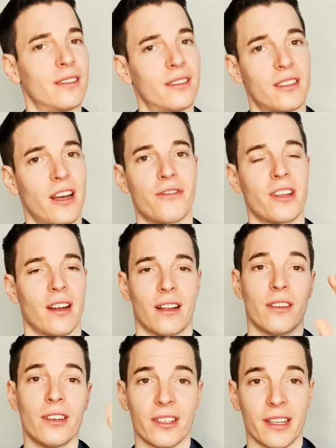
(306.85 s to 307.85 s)
stuff that I
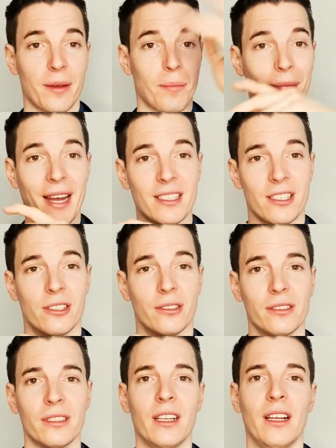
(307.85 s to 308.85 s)
learned in med
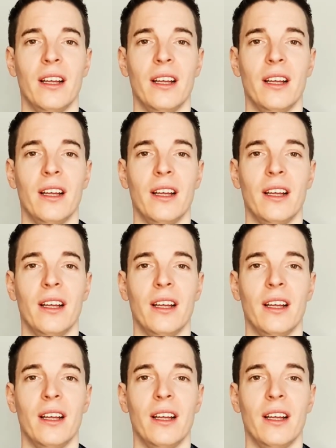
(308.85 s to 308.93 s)
school